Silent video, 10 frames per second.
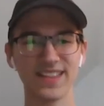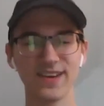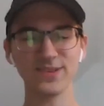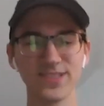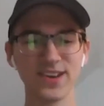
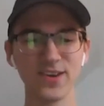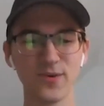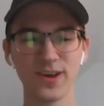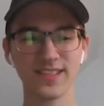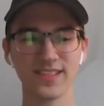there was a new
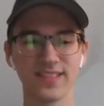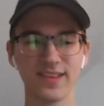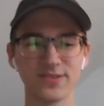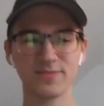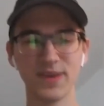one
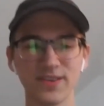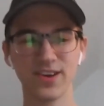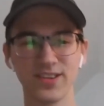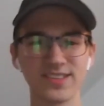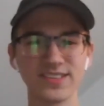that was built
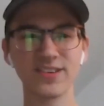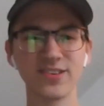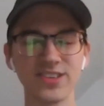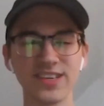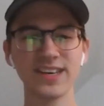called
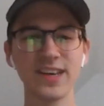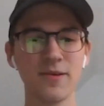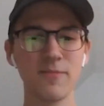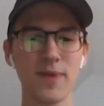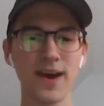Synergy,
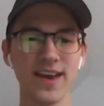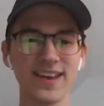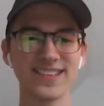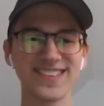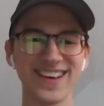but
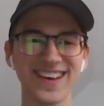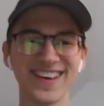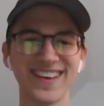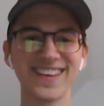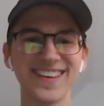it's
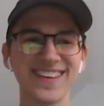a